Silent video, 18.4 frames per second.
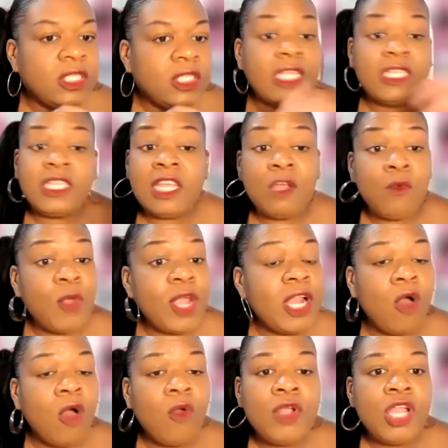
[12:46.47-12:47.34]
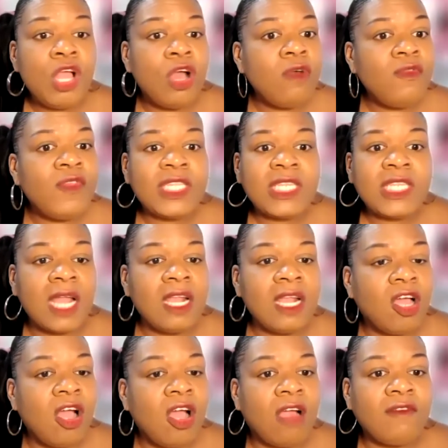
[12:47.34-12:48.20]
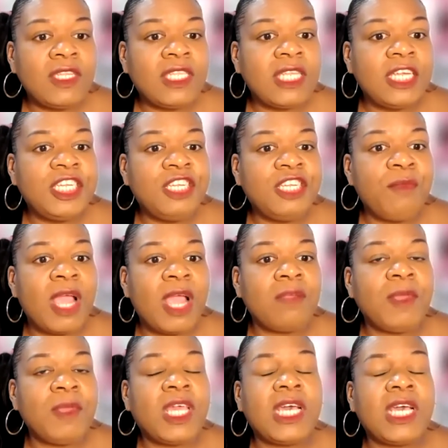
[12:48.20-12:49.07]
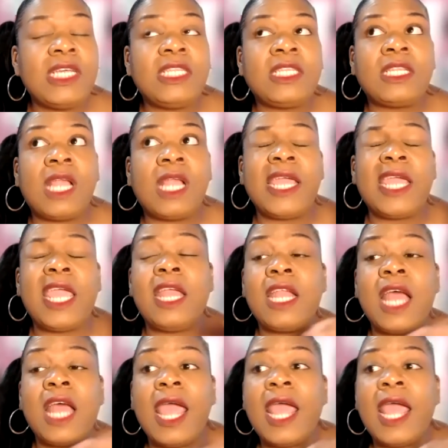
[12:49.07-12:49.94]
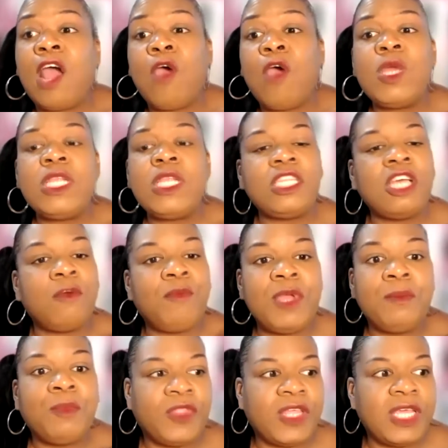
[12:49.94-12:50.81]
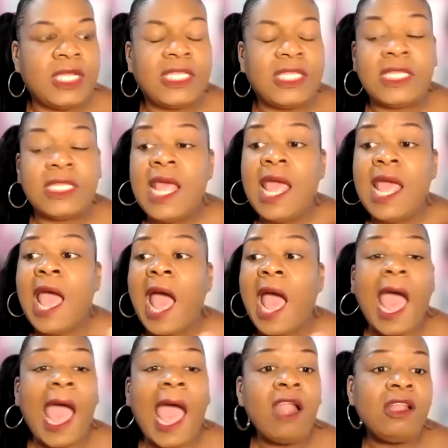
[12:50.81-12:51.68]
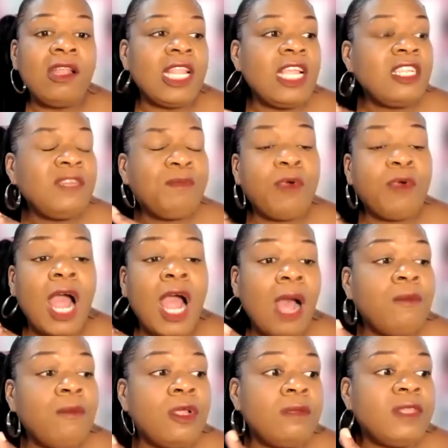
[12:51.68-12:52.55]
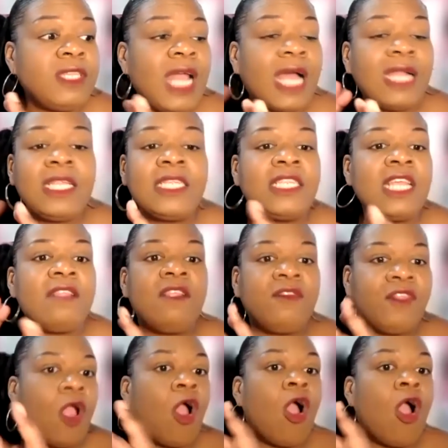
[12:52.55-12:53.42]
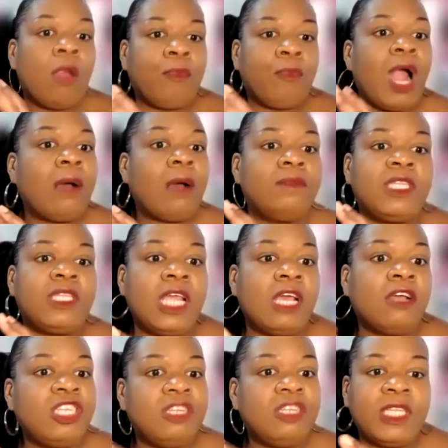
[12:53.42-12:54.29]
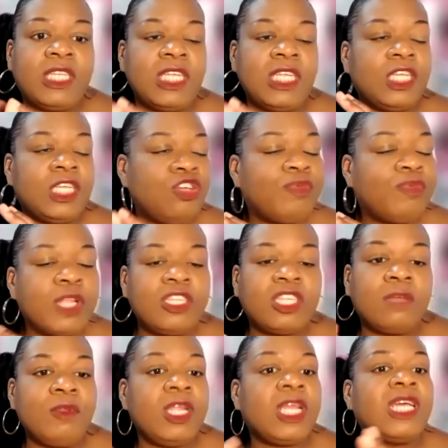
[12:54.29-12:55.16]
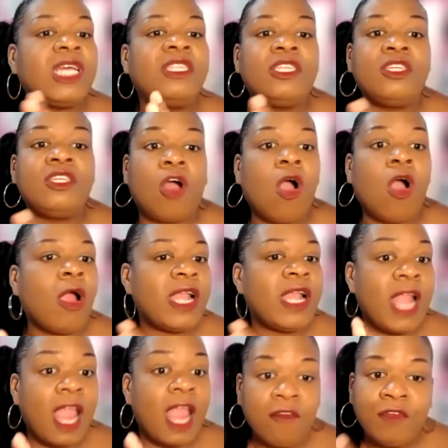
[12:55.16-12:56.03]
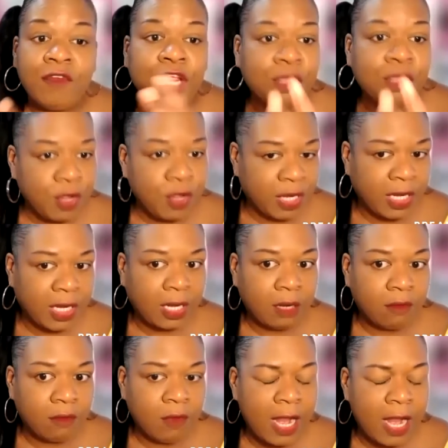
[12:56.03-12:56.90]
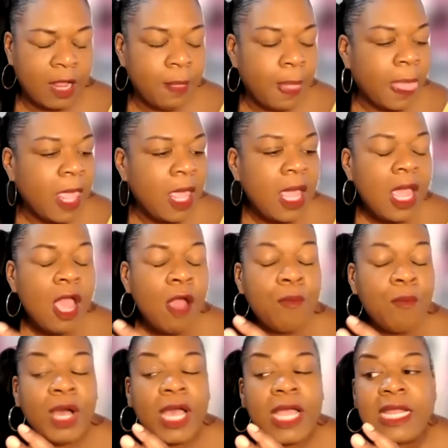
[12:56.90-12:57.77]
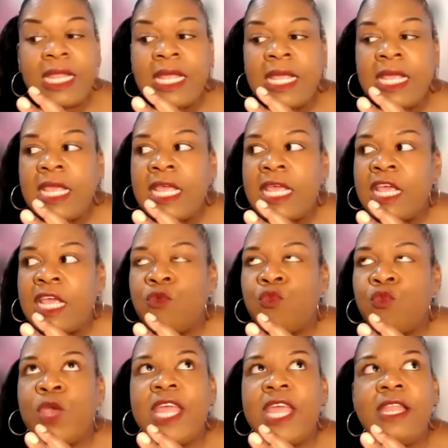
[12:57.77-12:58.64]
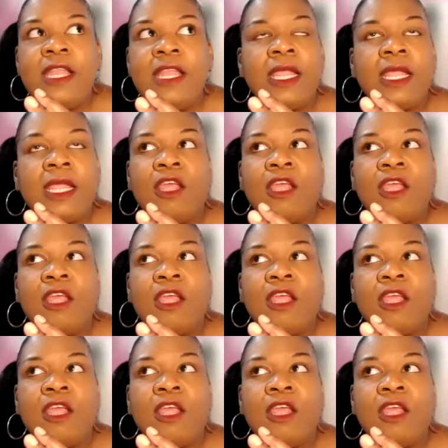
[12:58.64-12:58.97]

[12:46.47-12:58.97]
See, we don't know this kind of conversation, Maddie, because like, and I and I always tell people this. I, these problems, not to say that there aren't problems in LGBTQ plus community, because there are in every community, right? Mm-hmm. But when